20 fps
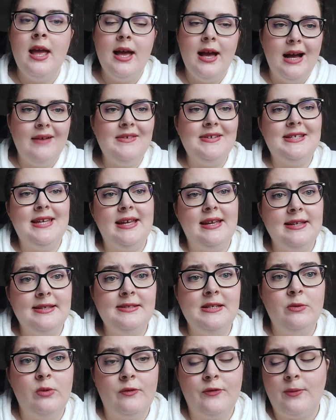Obviously I can
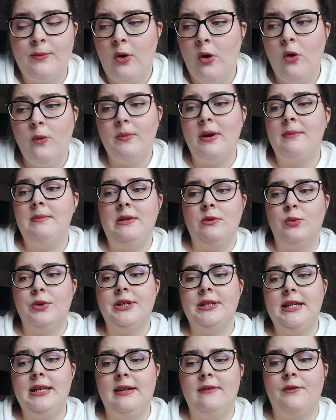still work from home. I've been
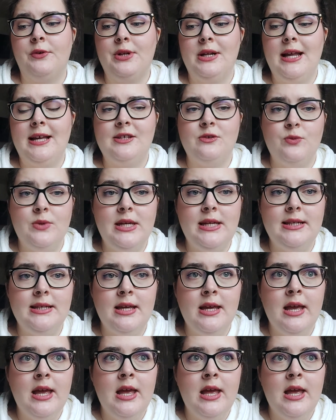working for the last week.